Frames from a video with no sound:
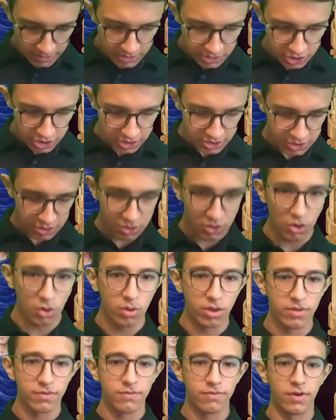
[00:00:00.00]
just
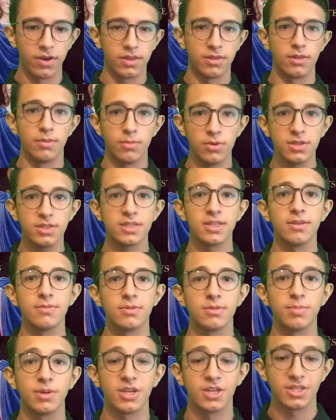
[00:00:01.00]
go and fight the
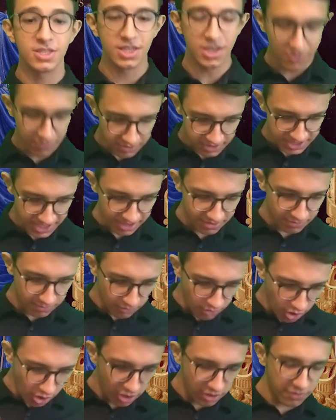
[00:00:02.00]
Muslims because he was at
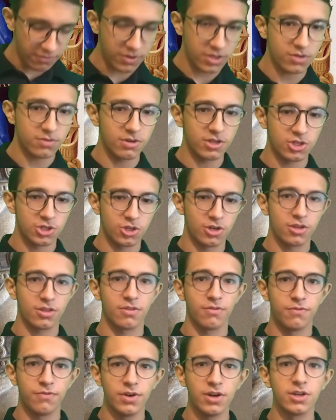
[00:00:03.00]
war with Richard
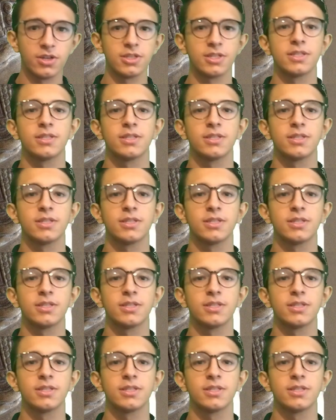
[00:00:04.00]
I